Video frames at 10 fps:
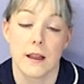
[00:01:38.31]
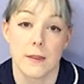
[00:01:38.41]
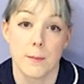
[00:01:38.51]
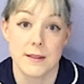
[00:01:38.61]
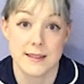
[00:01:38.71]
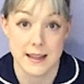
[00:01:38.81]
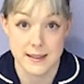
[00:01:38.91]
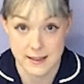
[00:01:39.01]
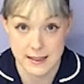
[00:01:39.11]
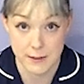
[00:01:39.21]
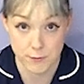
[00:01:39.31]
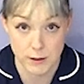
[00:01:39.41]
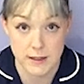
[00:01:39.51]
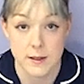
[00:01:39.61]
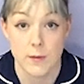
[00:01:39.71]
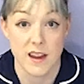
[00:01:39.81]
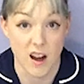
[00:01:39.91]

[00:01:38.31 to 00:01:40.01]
the placenta delivery, so the